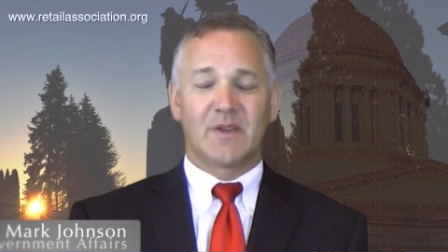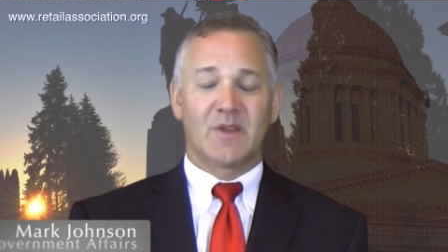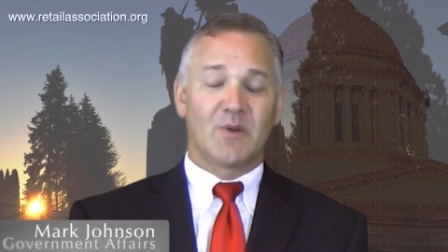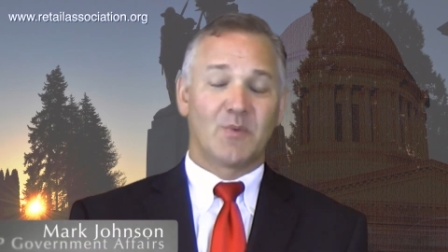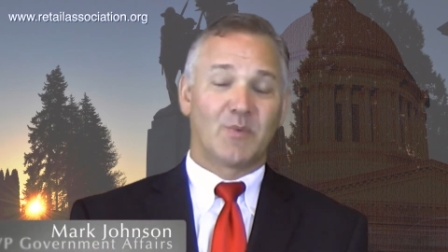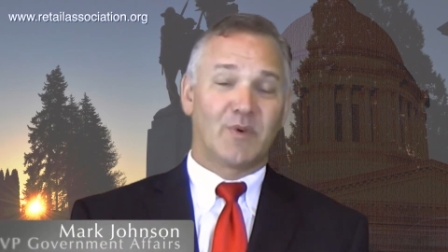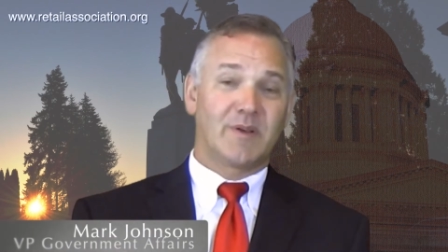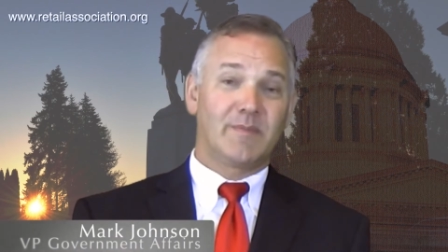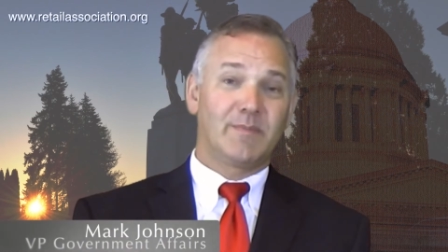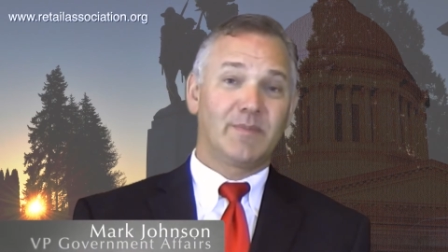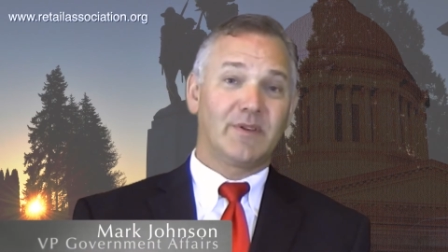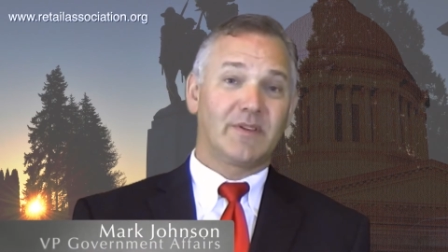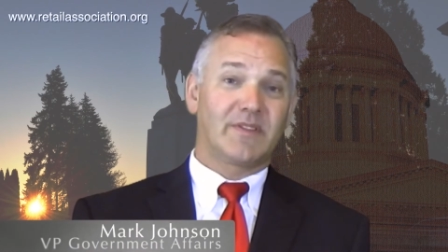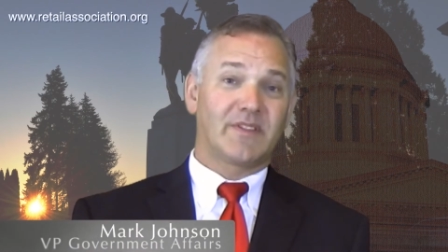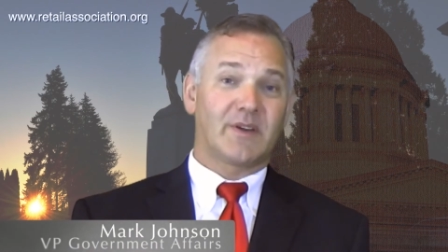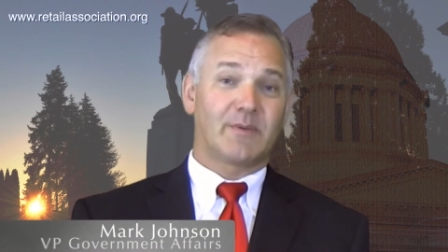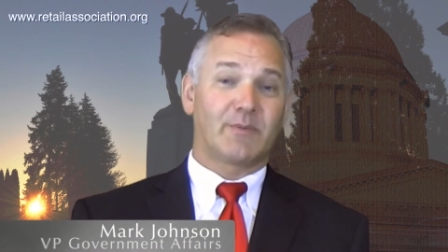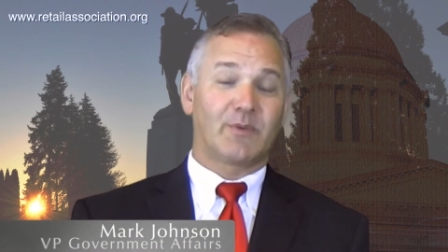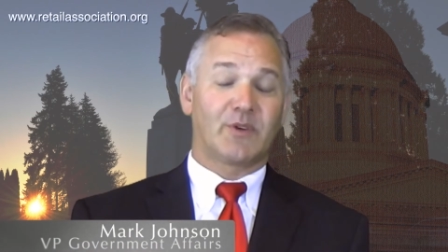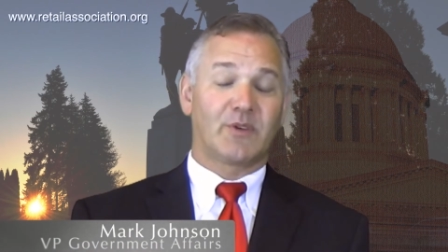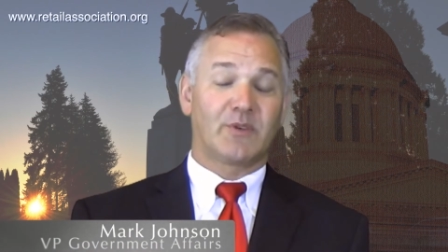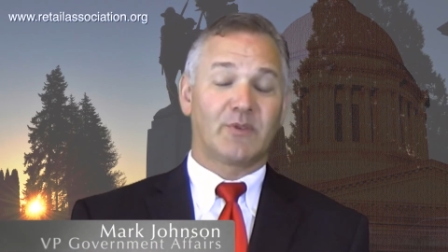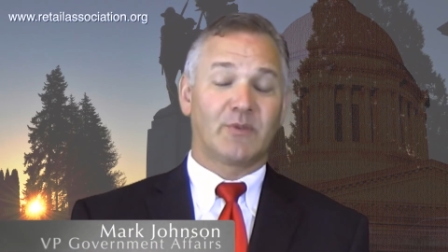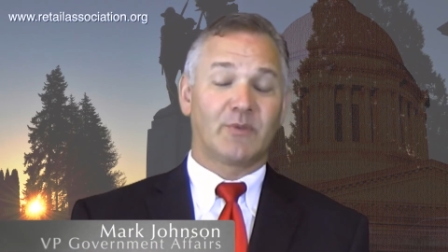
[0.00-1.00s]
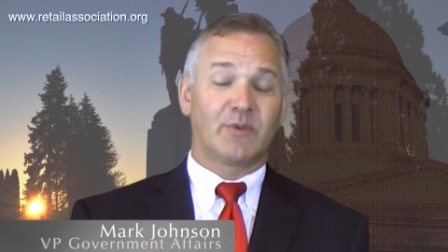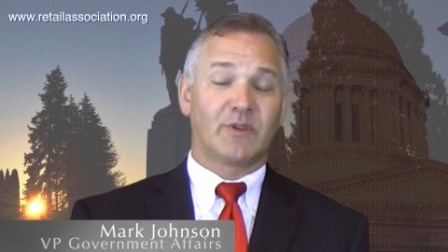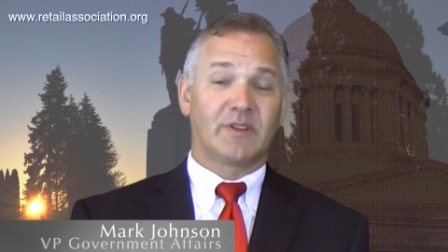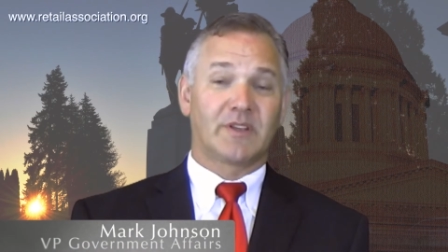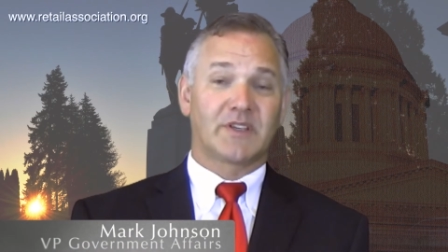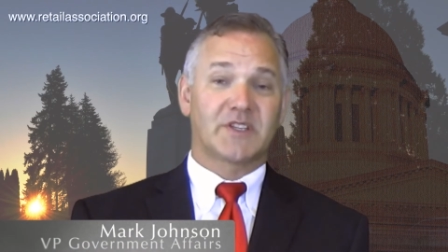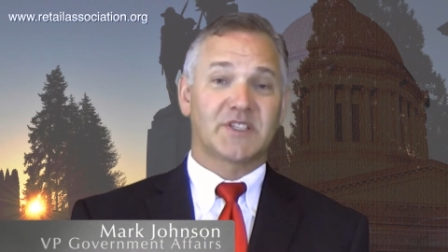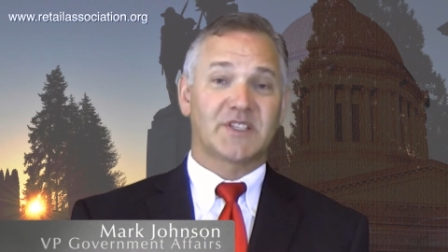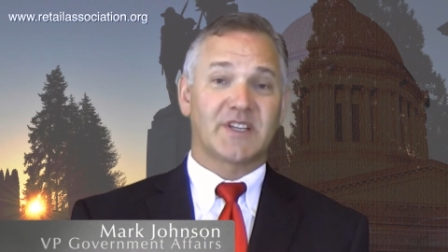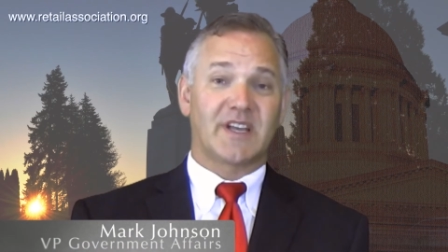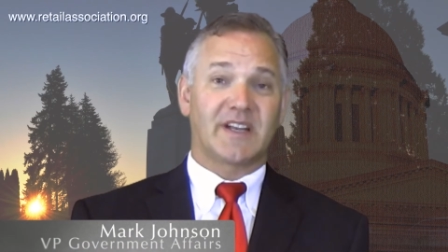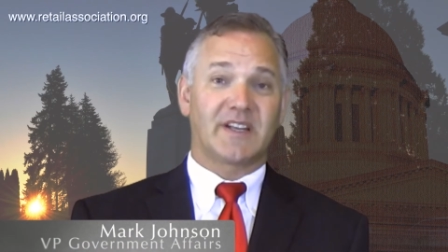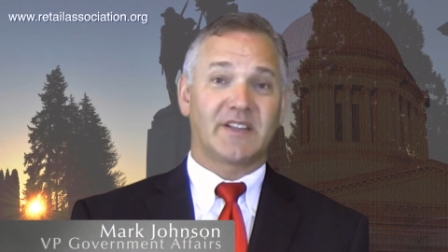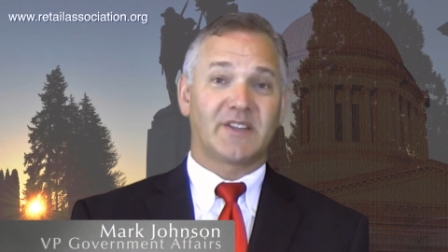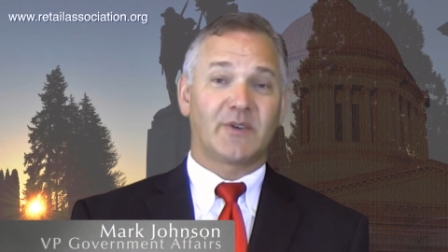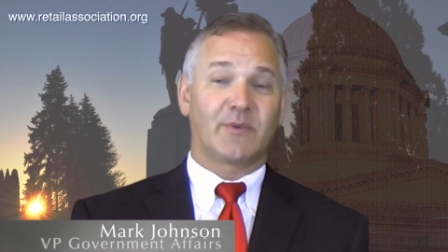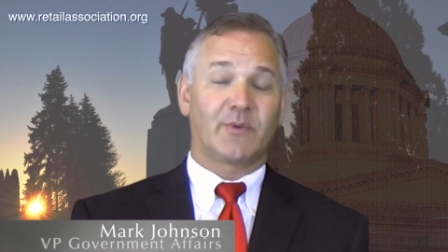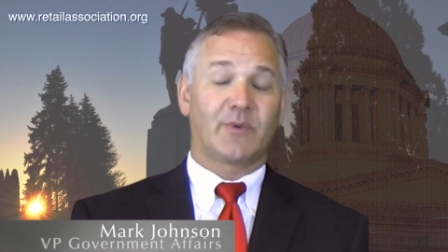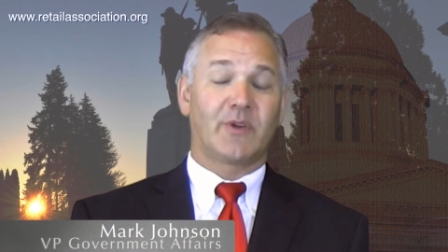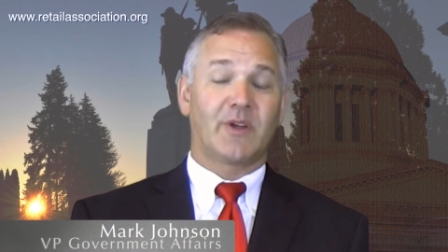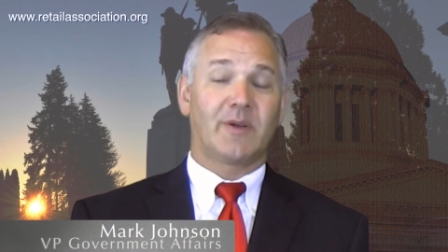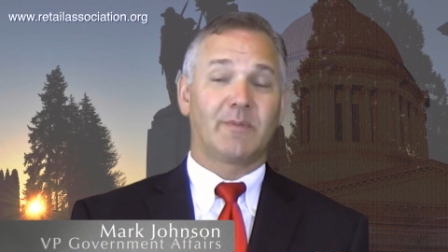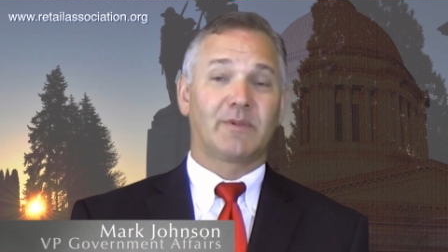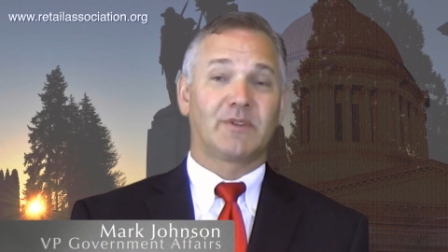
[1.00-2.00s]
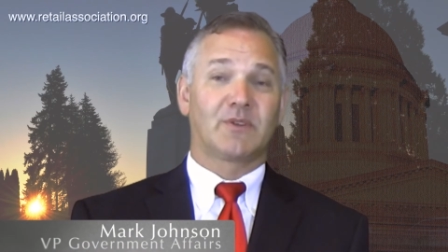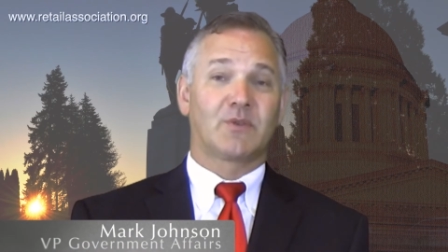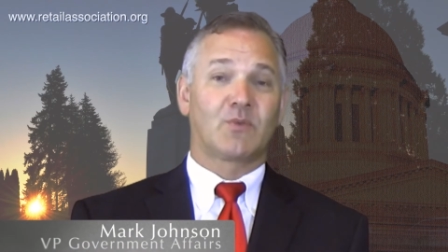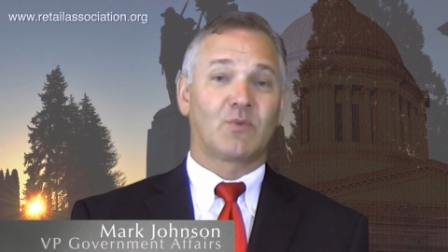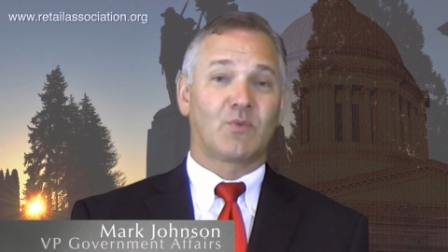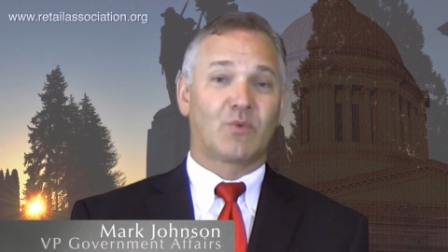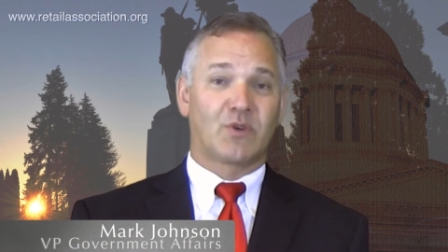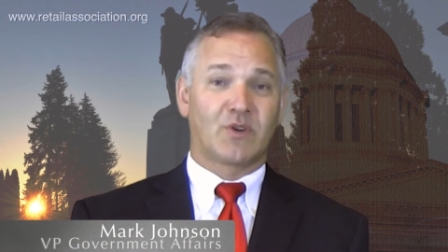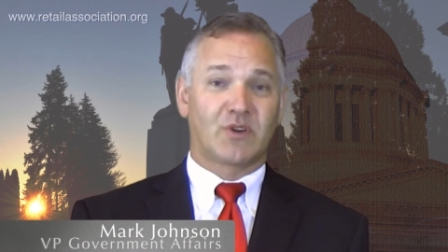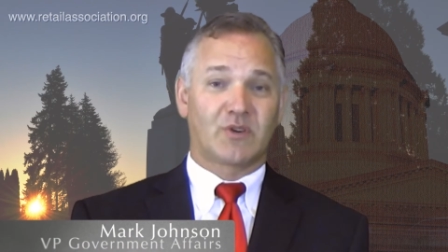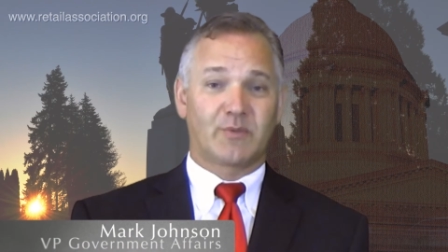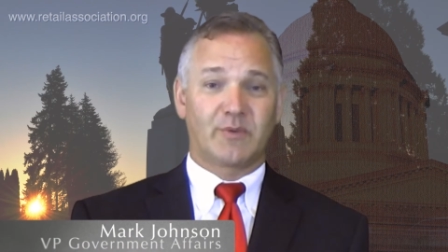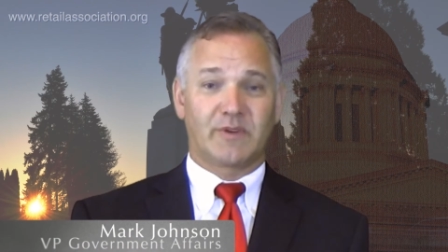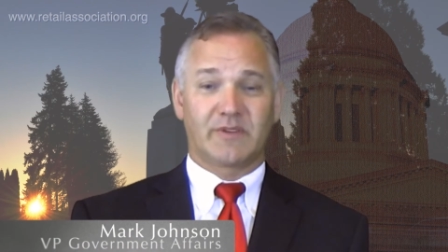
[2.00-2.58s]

One bill that we were really excited that we are able to work